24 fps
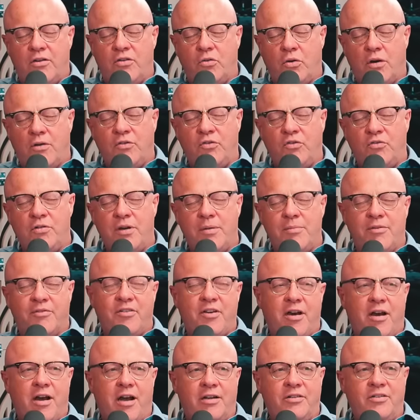sort of stream
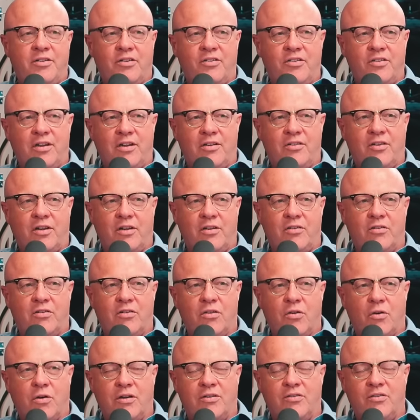of consciousness, his
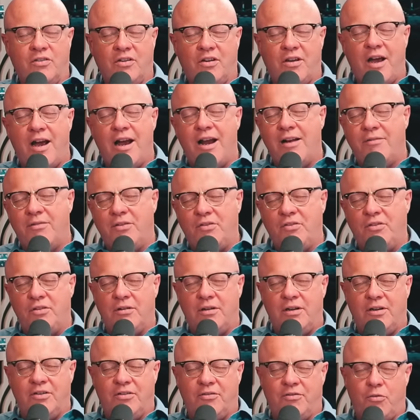thoughts, kind of a
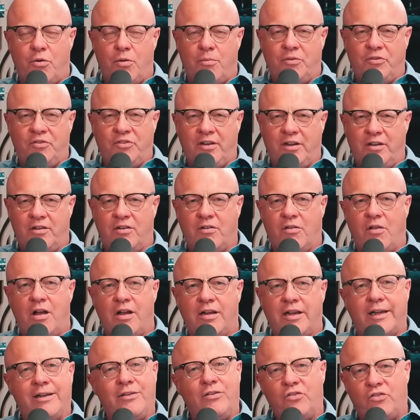series of almost
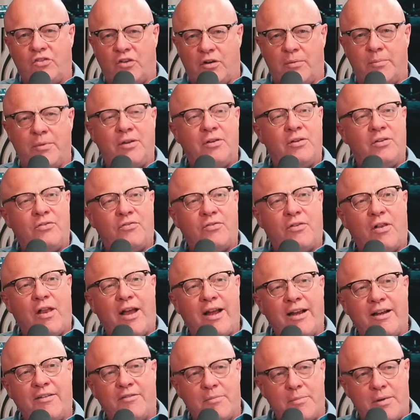interlocking sermons, for
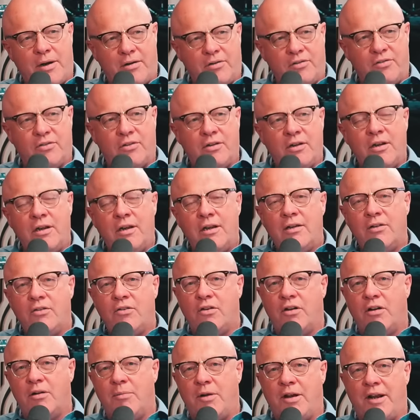lack of a better
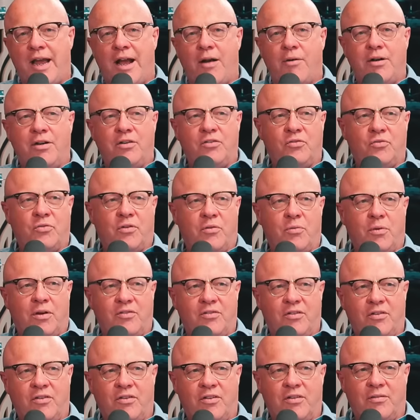term, on how he destroyed
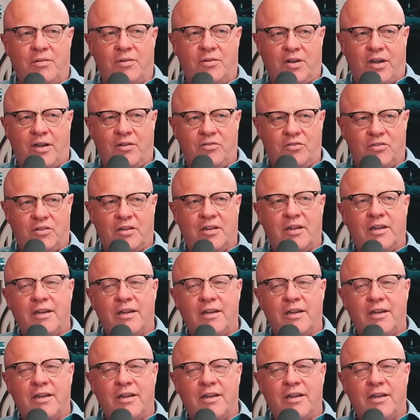Western civilization.